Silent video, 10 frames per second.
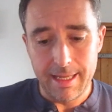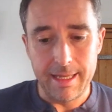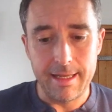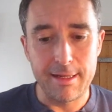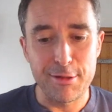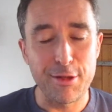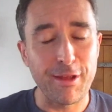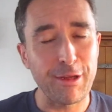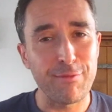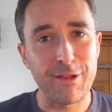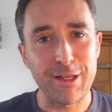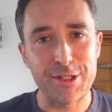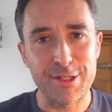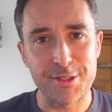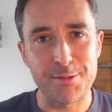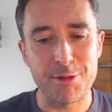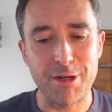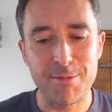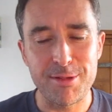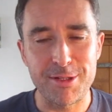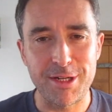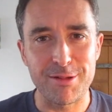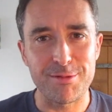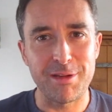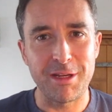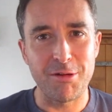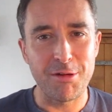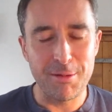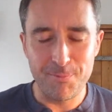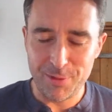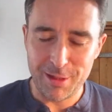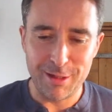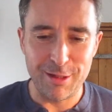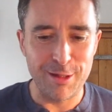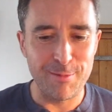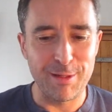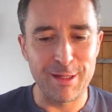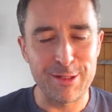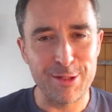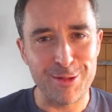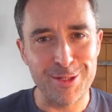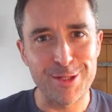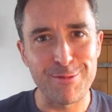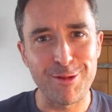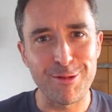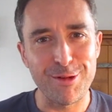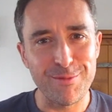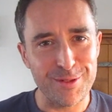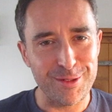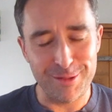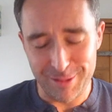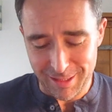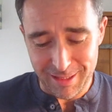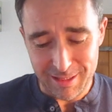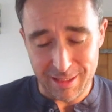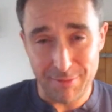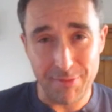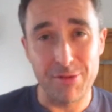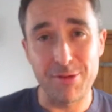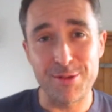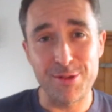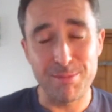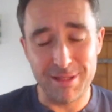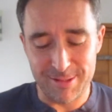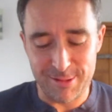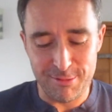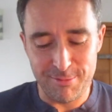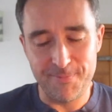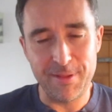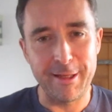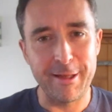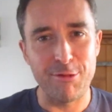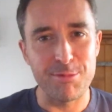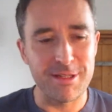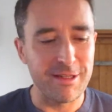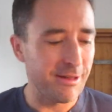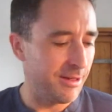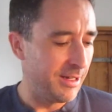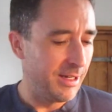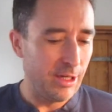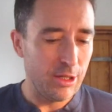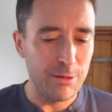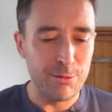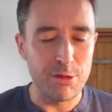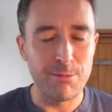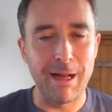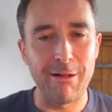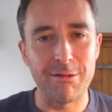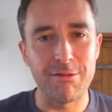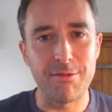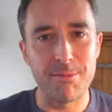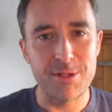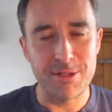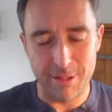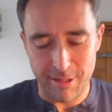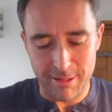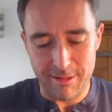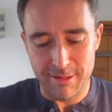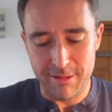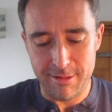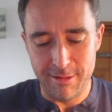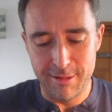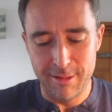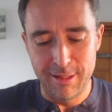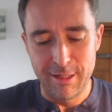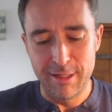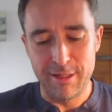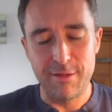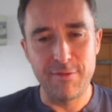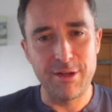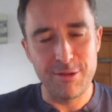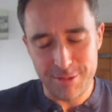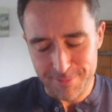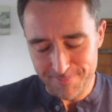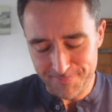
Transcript: and uh, thank you for the likes, shares and subscribes. The channel is really growing. Um, I need to continue the growth, so if you haven't done so, please do. It helps the uh, YouTube algorithm circulate the, uh, the videos.